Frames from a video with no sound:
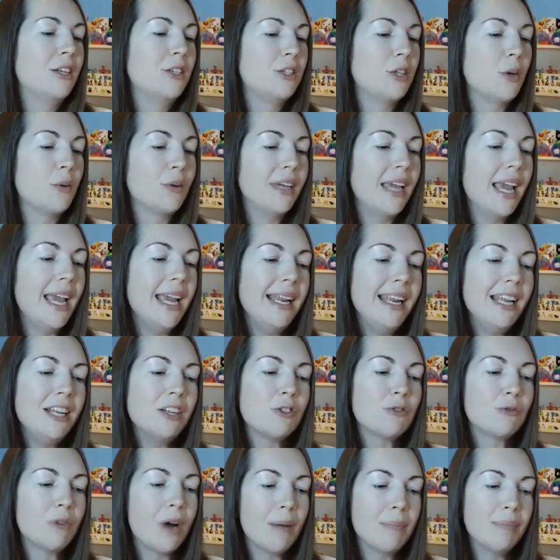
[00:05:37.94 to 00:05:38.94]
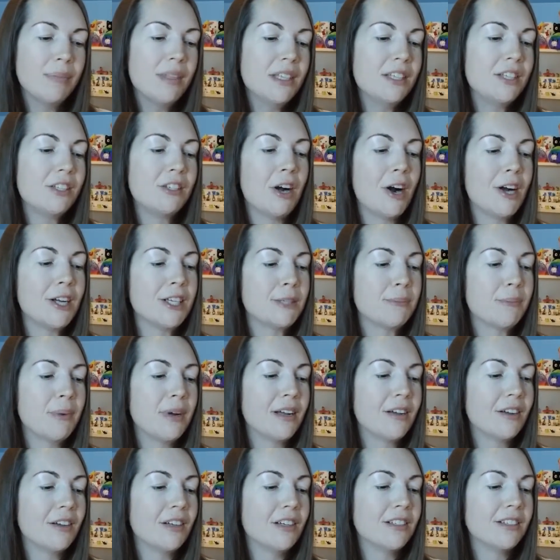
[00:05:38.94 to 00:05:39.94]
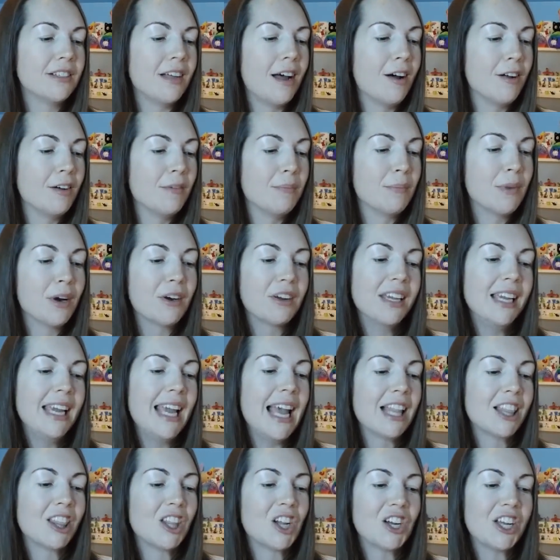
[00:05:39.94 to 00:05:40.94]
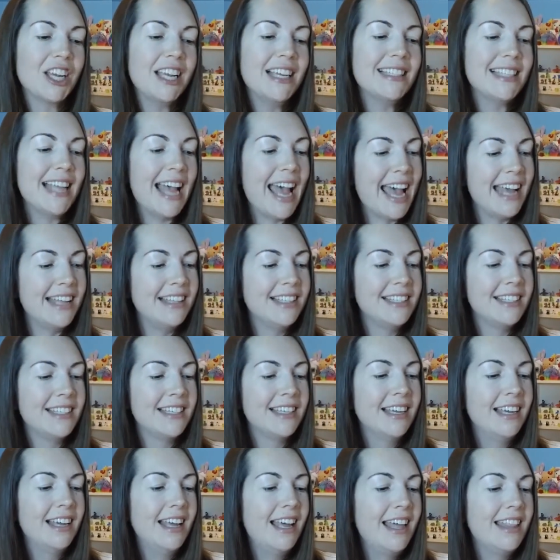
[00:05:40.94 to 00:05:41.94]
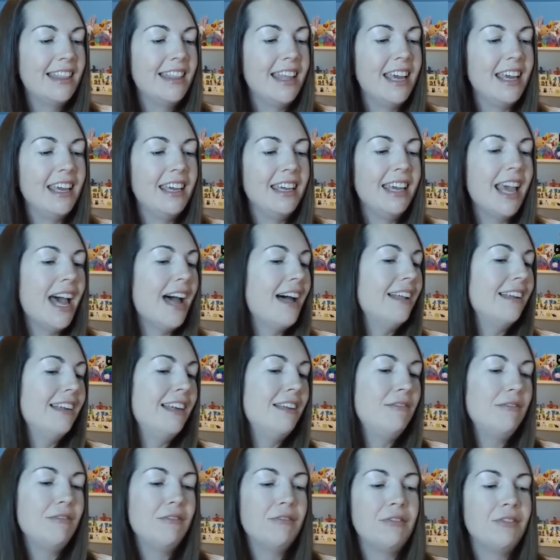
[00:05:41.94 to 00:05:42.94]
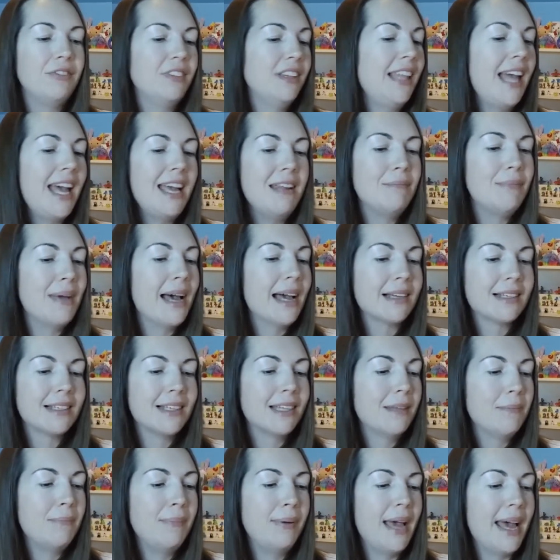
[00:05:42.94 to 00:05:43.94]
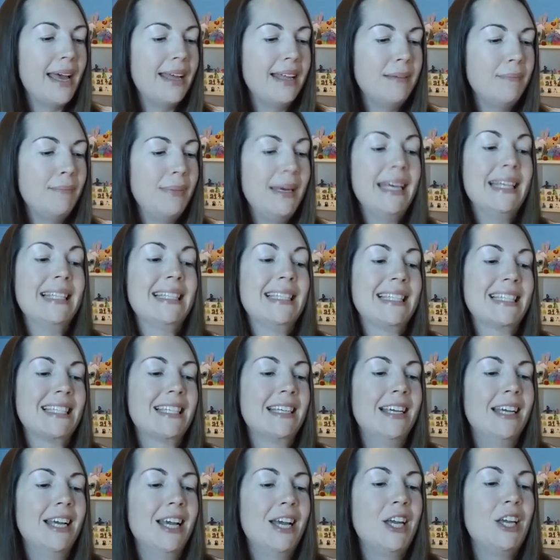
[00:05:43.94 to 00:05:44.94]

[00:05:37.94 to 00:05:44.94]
So Katy dropped the star sprinkles on Murky and Lurky's heads. They yelled and fled back to the pet pits.